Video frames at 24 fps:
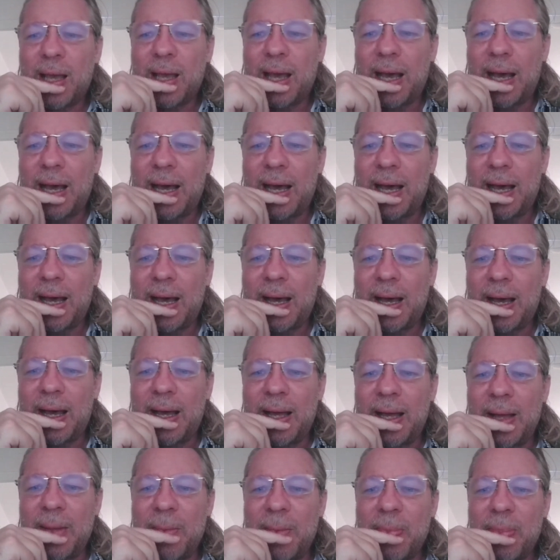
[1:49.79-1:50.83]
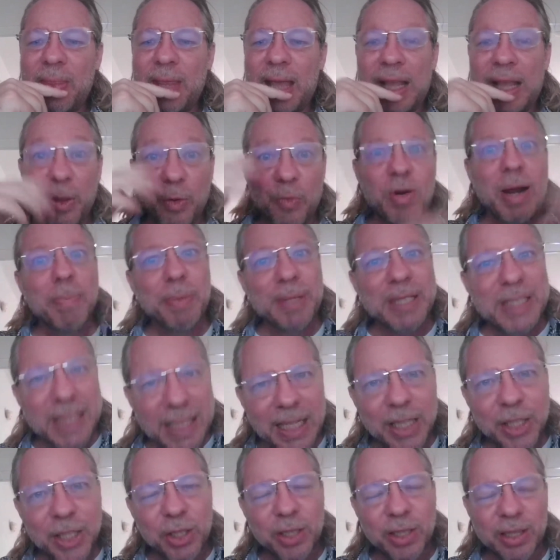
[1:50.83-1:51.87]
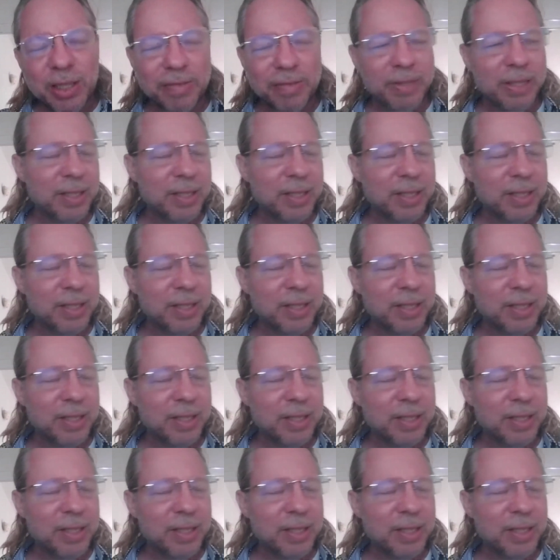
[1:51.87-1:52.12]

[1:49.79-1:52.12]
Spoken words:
and the repetition of